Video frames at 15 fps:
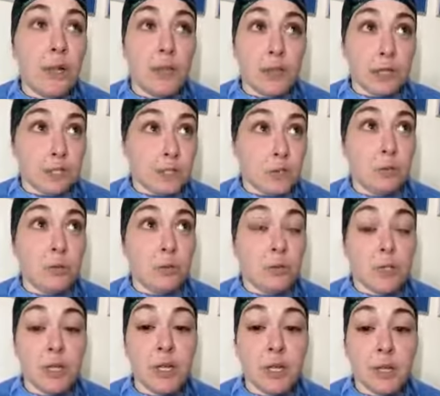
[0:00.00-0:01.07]
They
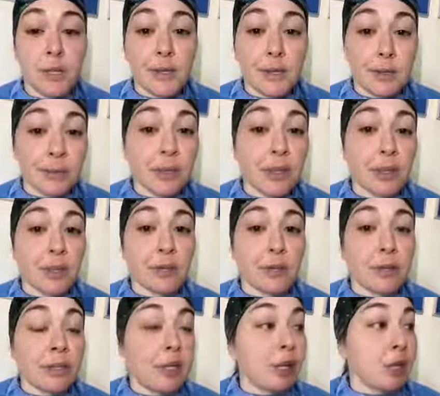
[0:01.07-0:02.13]
don't. I'm
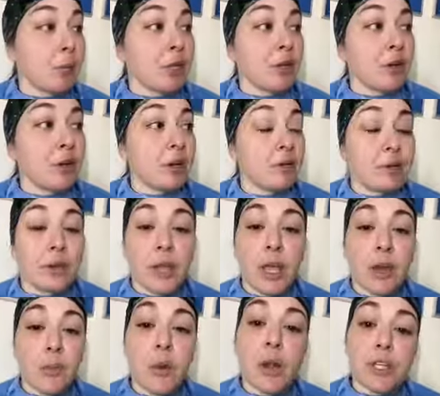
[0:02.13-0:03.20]
literally coming here every
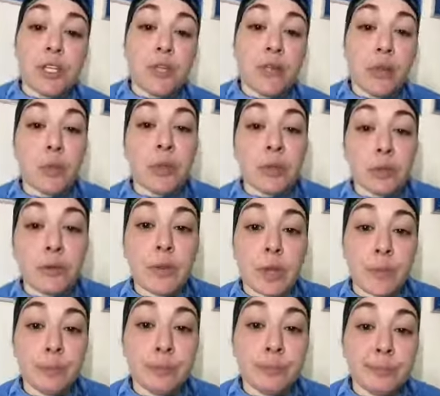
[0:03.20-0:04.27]
day and watching them kill
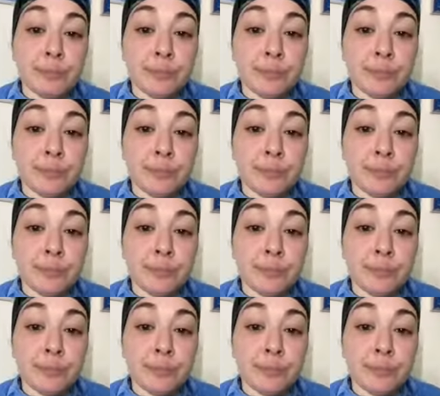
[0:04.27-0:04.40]
them.